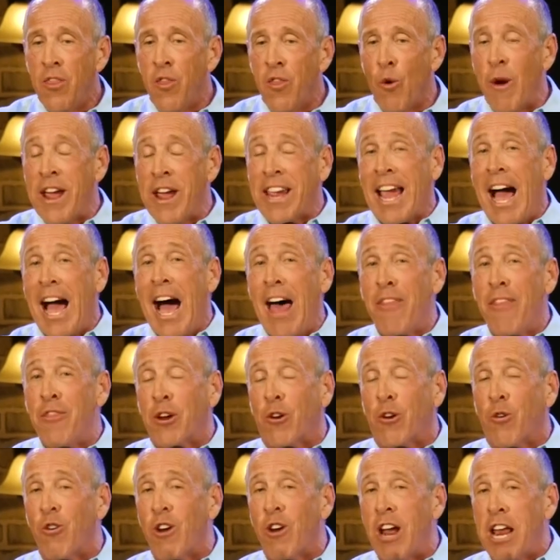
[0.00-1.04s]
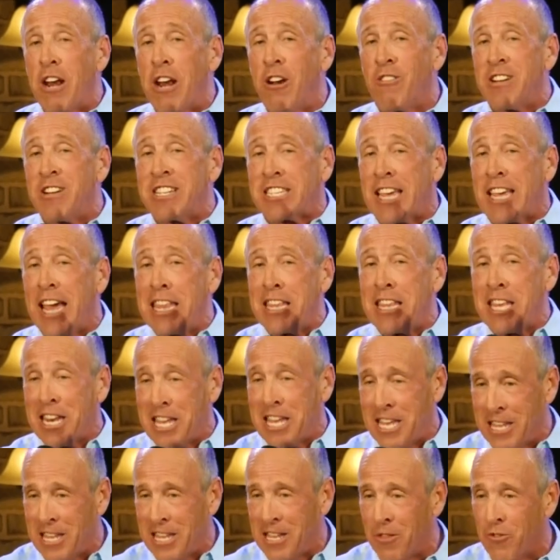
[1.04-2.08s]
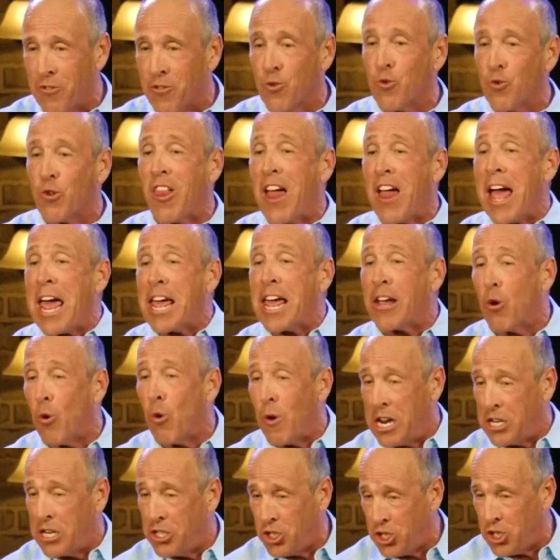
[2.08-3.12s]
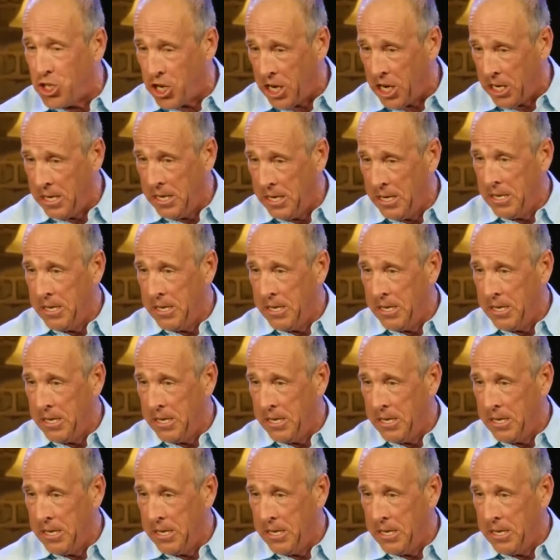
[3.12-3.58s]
The way God the Creator intended it, through language.